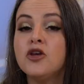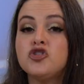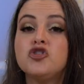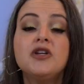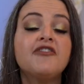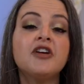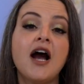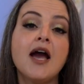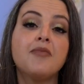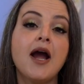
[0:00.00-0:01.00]
I used 2
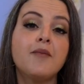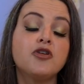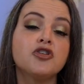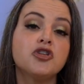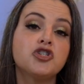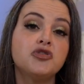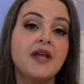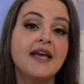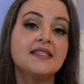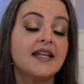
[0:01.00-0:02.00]
different eye primers on the 2
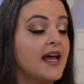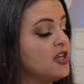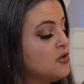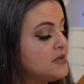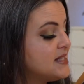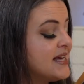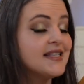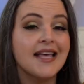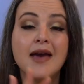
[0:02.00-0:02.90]
days that I used this,